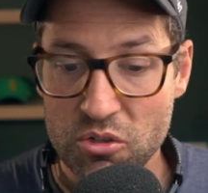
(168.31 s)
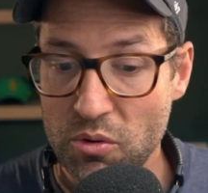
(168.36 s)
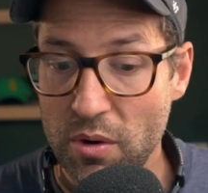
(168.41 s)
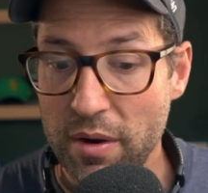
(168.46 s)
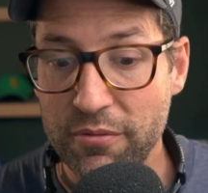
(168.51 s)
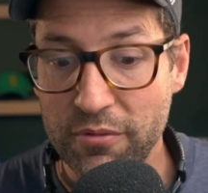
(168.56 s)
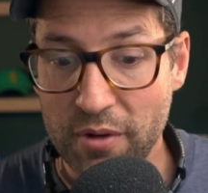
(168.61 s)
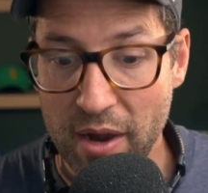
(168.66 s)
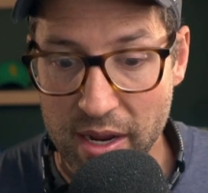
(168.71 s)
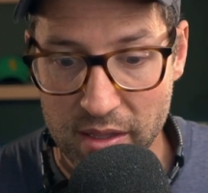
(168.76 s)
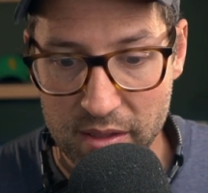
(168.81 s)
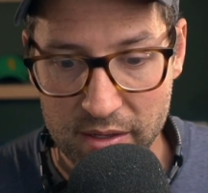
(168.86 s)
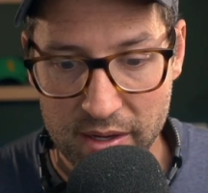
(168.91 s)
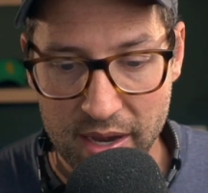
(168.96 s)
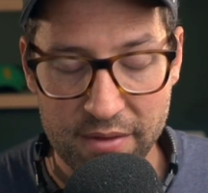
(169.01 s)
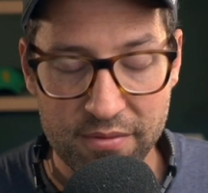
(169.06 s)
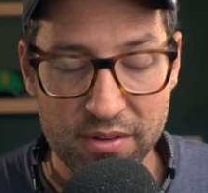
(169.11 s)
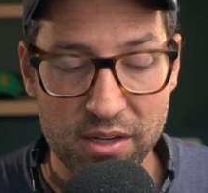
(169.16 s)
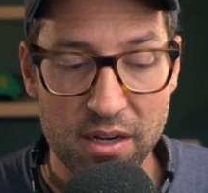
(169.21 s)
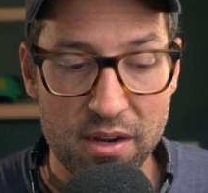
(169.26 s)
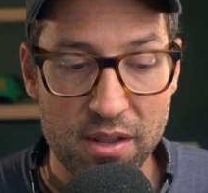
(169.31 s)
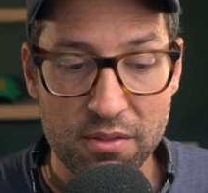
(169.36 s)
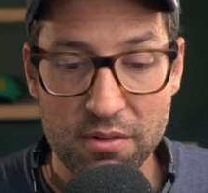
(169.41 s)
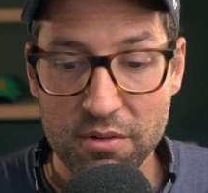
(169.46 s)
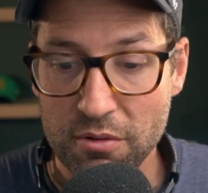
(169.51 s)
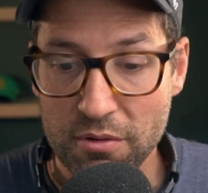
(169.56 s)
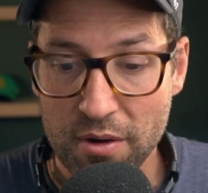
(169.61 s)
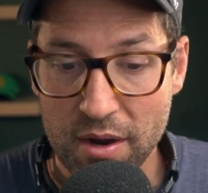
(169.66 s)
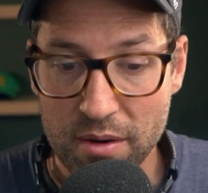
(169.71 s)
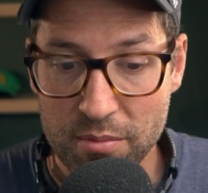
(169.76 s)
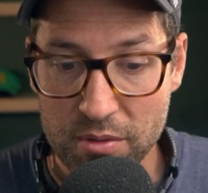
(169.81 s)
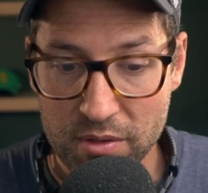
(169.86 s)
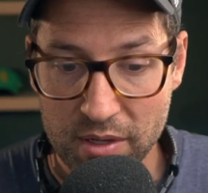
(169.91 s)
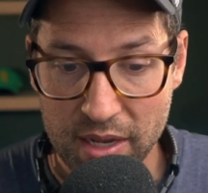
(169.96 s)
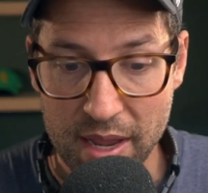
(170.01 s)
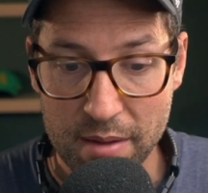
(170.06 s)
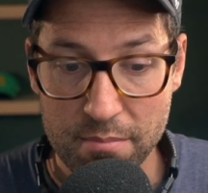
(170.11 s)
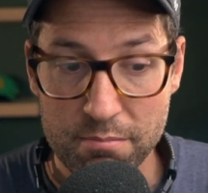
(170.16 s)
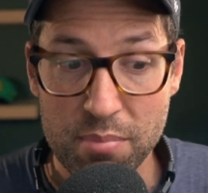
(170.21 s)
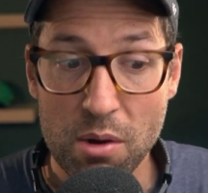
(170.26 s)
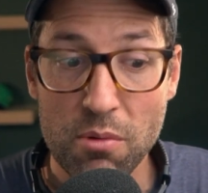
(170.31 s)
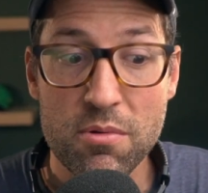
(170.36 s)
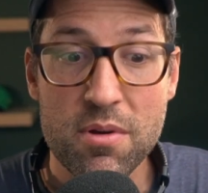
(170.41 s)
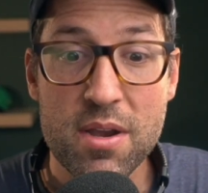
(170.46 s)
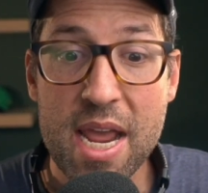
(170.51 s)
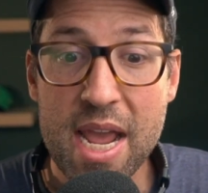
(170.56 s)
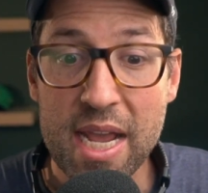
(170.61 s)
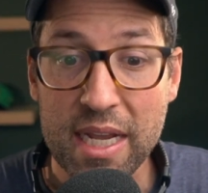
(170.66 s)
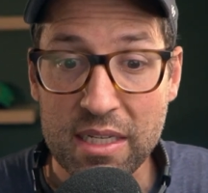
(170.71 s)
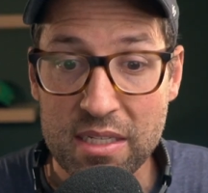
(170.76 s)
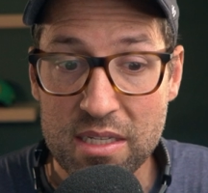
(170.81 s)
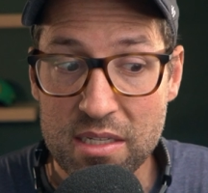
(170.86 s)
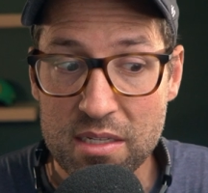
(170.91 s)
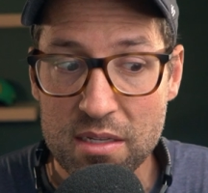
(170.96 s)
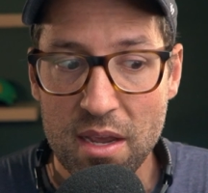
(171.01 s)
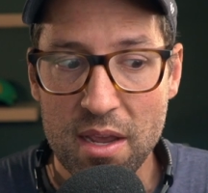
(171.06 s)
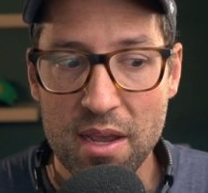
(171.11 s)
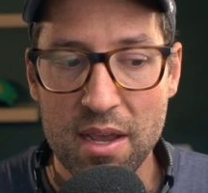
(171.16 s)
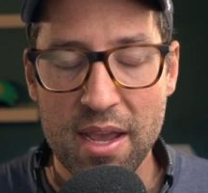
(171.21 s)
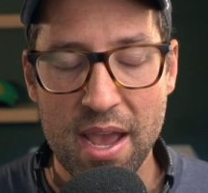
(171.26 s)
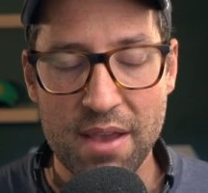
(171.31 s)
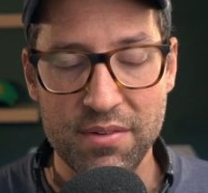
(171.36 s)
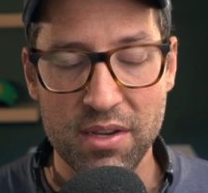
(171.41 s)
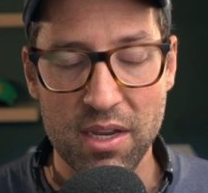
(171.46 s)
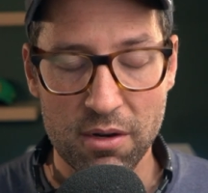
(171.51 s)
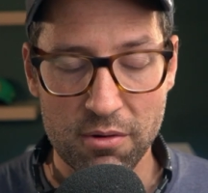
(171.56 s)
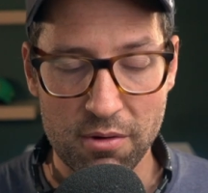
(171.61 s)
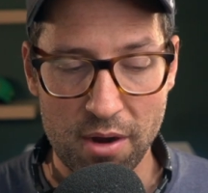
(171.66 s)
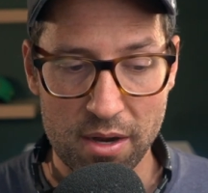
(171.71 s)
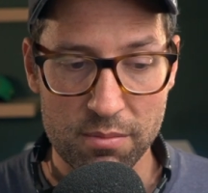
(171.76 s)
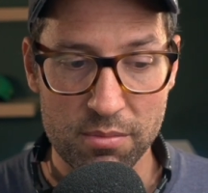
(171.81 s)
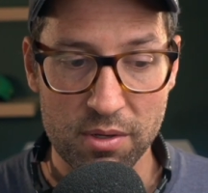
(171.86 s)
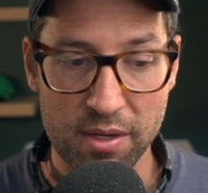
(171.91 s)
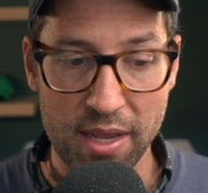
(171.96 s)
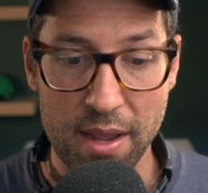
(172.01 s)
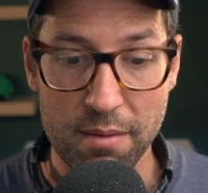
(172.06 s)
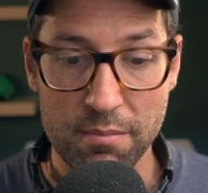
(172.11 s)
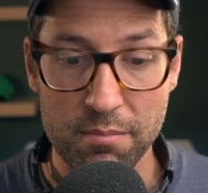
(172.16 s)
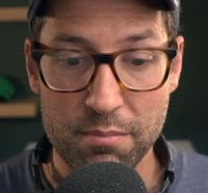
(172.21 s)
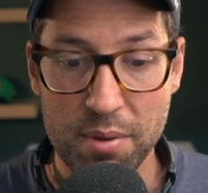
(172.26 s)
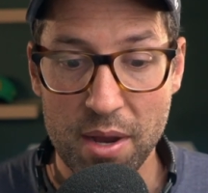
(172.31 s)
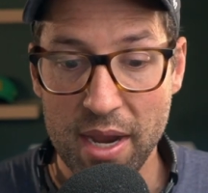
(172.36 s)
Troy Franklin having another incredible game. Bo Nix having an incredible game.